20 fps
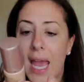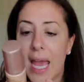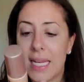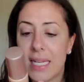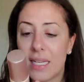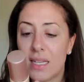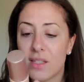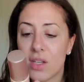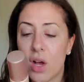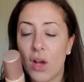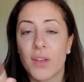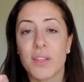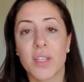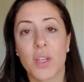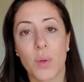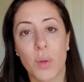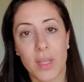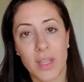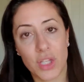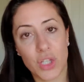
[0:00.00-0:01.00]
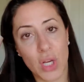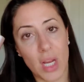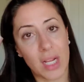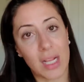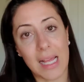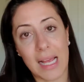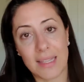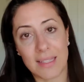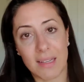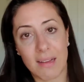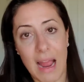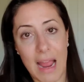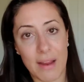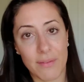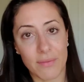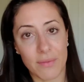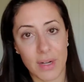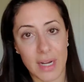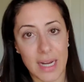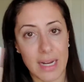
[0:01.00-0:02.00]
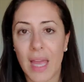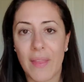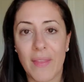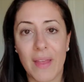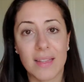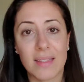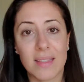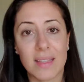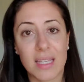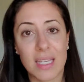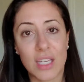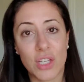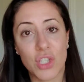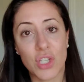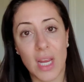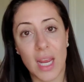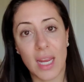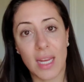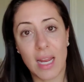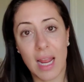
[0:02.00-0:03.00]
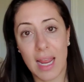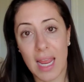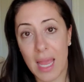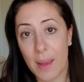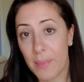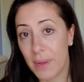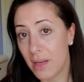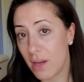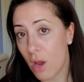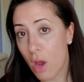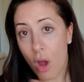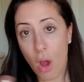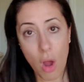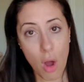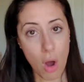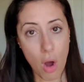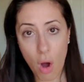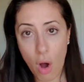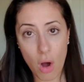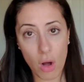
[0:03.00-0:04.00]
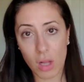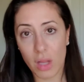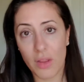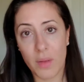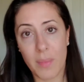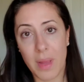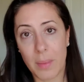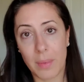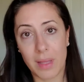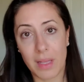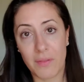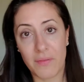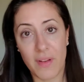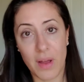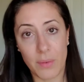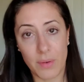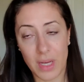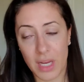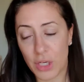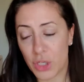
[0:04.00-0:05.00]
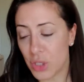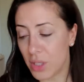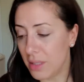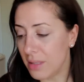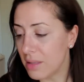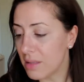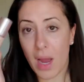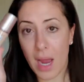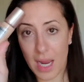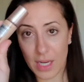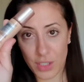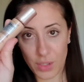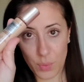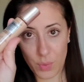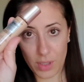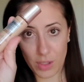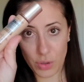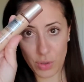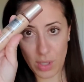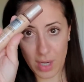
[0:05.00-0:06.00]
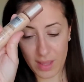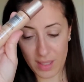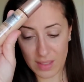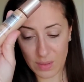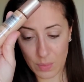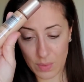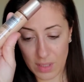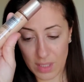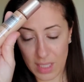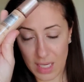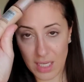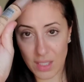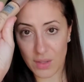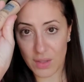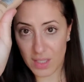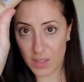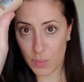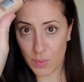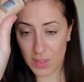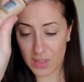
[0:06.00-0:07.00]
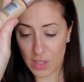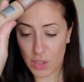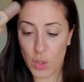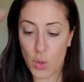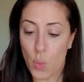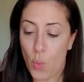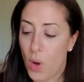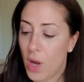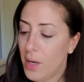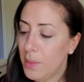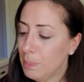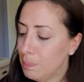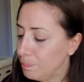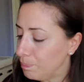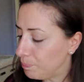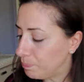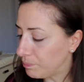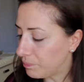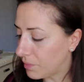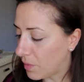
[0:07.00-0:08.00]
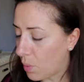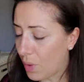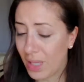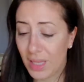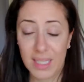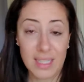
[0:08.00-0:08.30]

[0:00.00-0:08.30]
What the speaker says: and it is also in the shade Classic Ivory, and that's the shade I am in all the Maybelline foundations. I do want to try this one today, so this one is a new one, well at